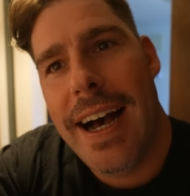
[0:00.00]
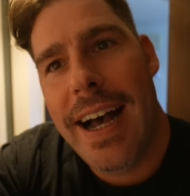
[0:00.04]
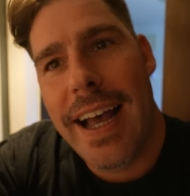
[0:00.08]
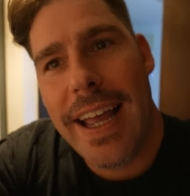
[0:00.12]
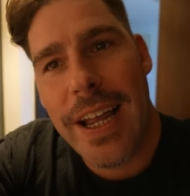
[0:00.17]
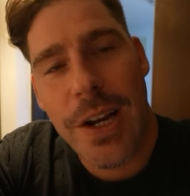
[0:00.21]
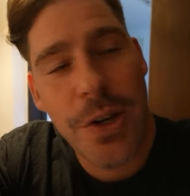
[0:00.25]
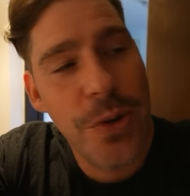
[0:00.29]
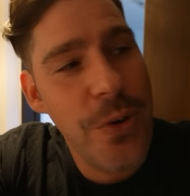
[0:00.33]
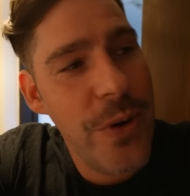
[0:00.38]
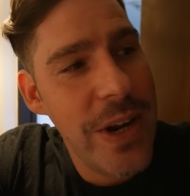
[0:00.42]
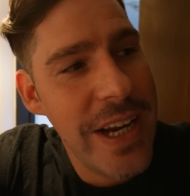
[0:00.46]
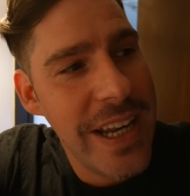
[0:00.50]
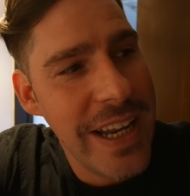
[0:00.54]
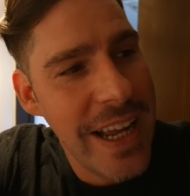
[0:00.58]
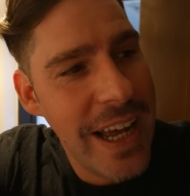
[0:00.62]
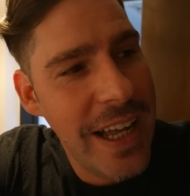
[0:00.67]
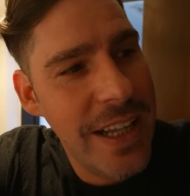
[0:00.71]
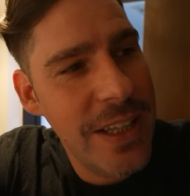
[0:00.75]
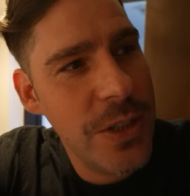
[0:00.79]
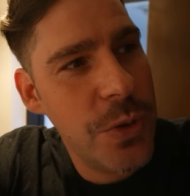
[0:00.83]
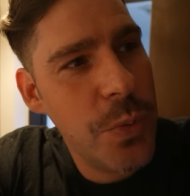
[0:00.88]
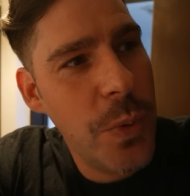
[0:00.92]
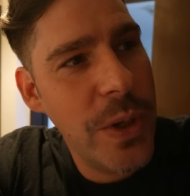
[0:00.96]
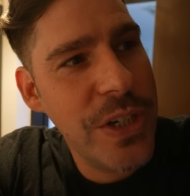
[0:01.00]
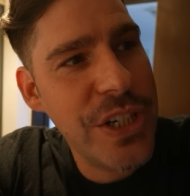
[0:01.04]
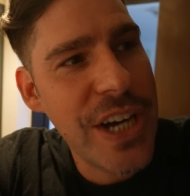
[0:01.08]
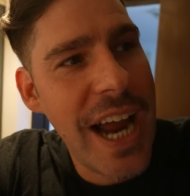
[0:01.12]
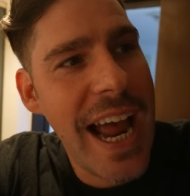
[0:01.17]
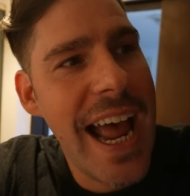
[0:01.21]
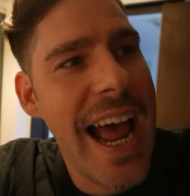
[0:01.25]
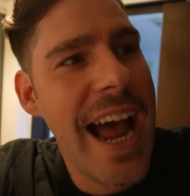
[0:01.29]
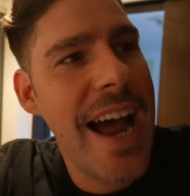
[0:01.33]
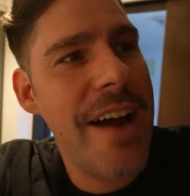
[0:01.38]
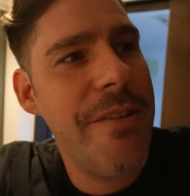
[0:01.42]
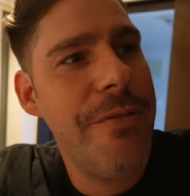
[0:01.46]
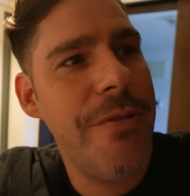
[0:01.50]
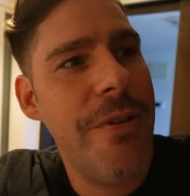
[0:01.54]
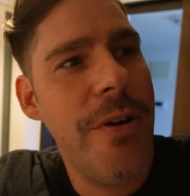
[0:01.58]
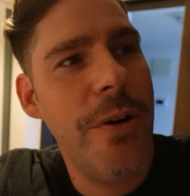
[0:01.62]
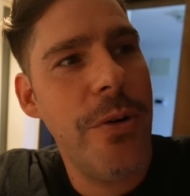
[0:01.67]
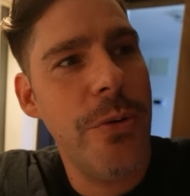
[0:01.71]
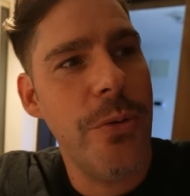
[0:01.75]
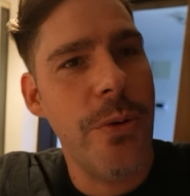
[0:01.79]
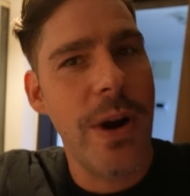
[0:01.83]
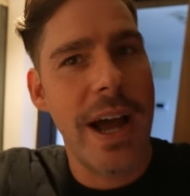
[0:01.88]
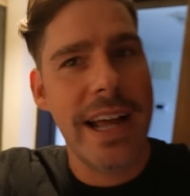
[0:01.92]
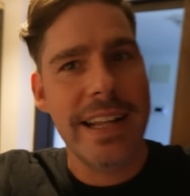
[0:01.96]
ingredient, which I have
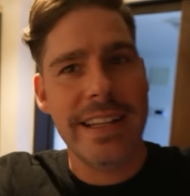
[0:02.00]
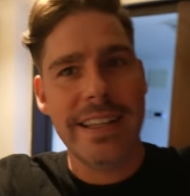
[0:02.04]
right